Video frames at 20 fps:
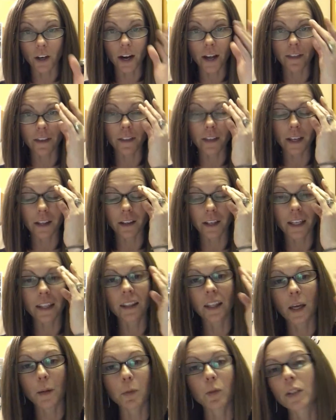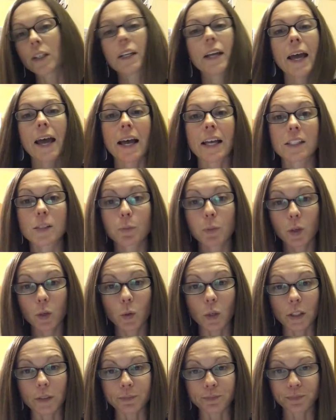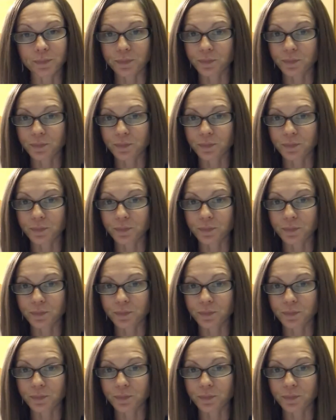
and then they can label it as pure.